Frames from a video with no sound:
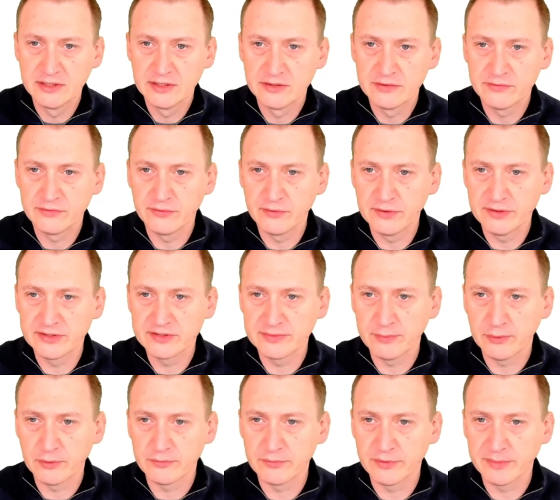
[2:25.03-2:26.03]
fully
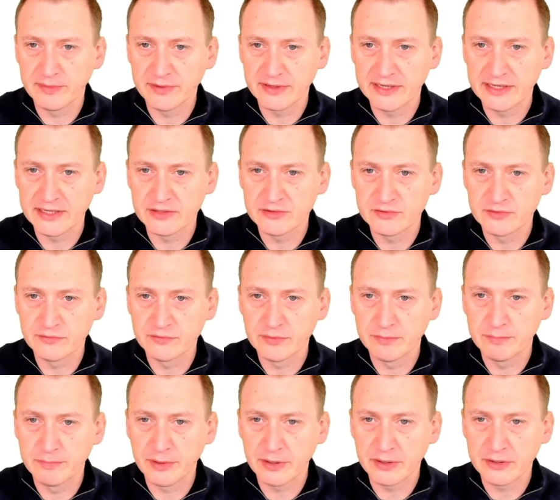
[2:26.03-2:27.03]
support replication from
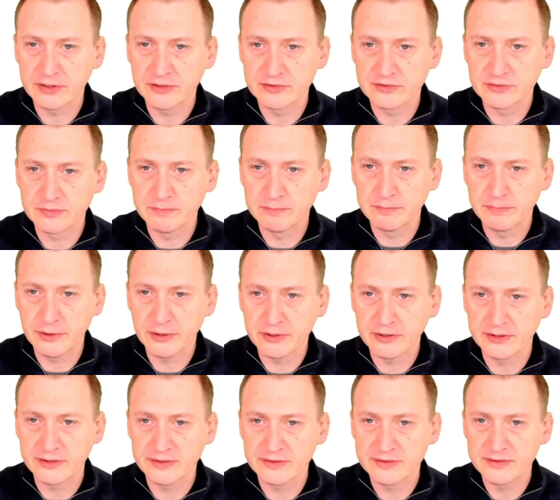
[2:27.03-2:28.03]
bucket to
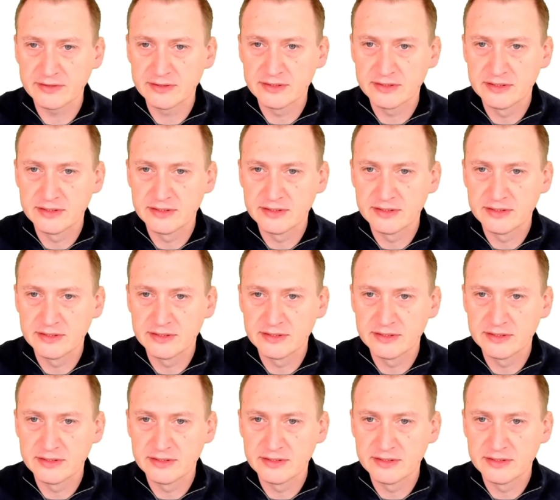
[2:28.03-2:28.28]
bucket.